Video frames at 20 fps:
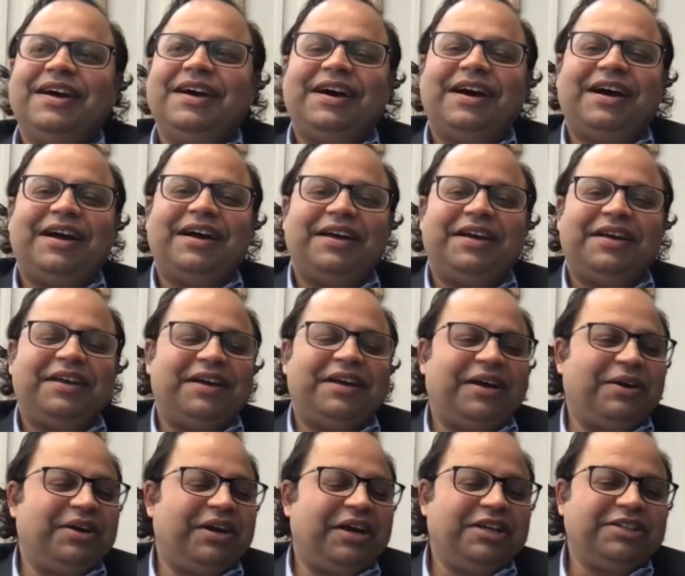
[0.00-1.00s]

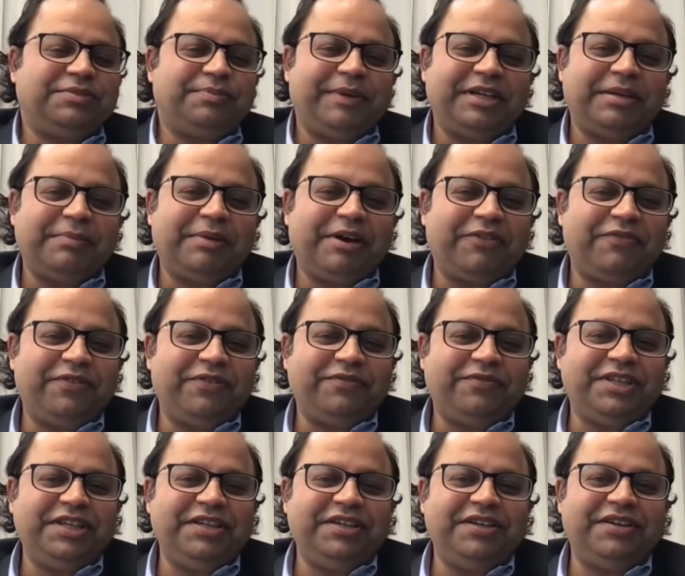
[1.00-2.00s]
I, I, spent about
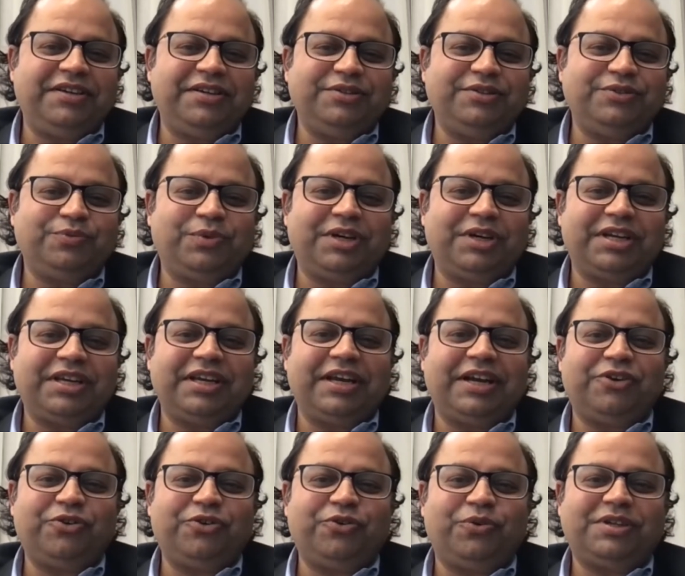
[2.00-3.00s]
15 years working
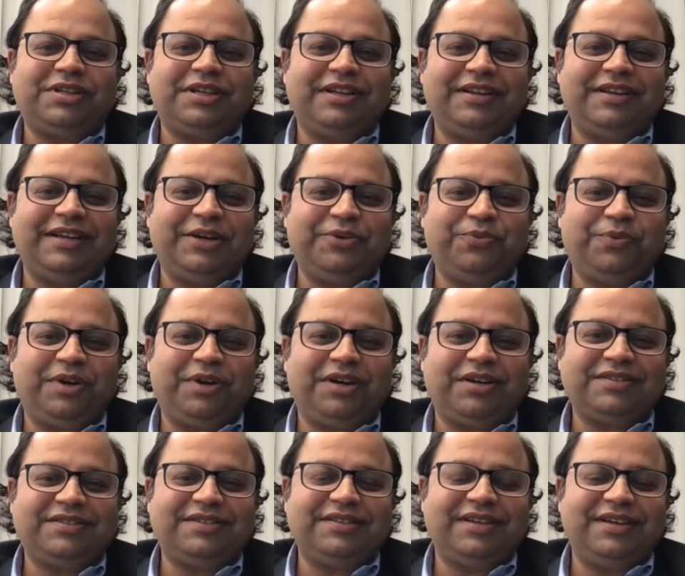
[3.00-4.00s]
at Nortel
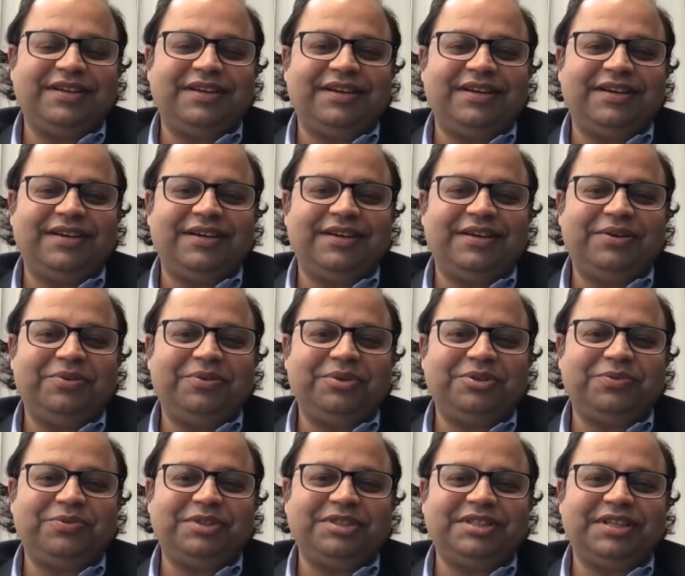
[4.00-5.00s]
Networks, uh,
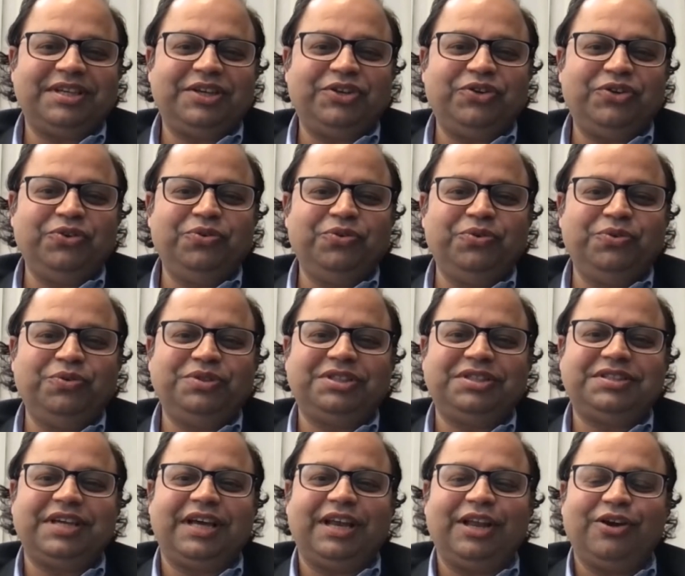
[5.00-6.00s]
which was a huge
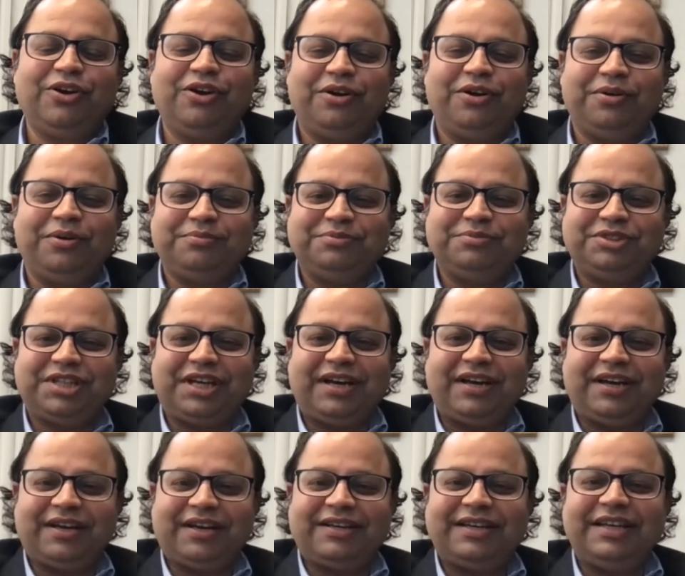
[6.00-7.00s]
telecom,
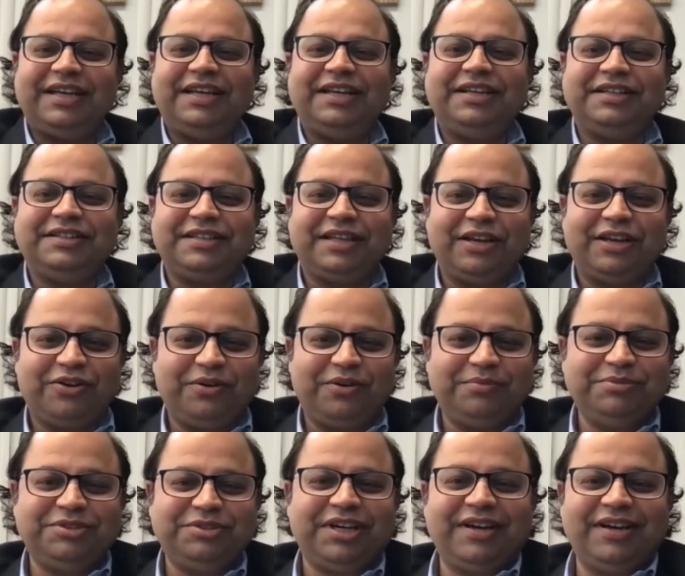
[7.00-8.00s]
a Canadian
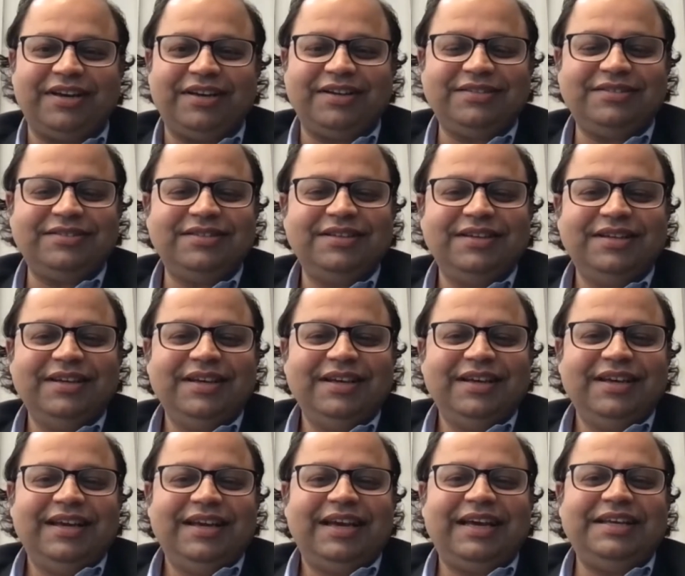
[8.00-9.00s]
telecom giant.
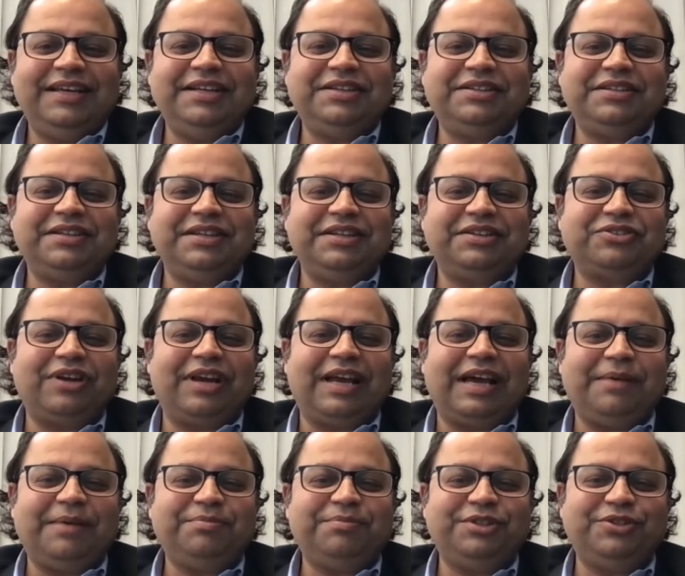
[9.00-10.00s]
And it, it
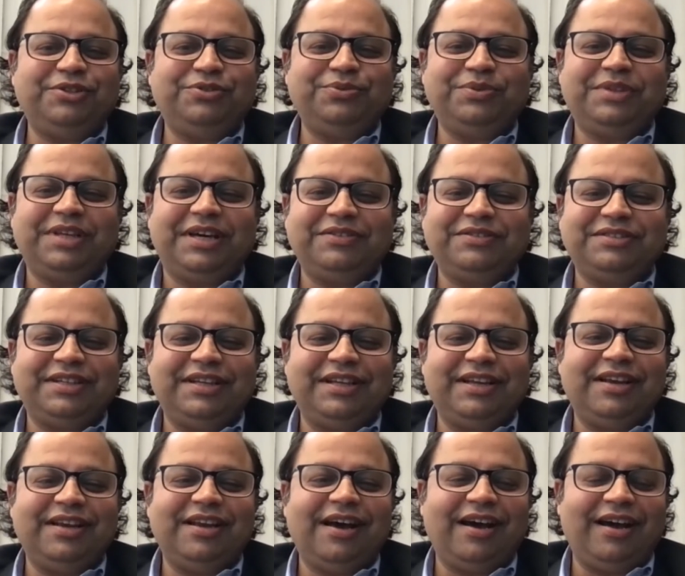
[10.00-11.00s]
collapsed in
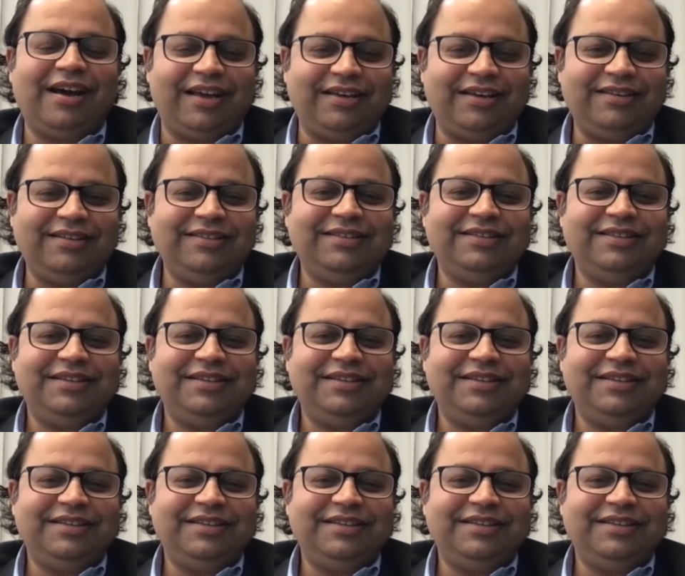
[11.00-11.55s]
2009.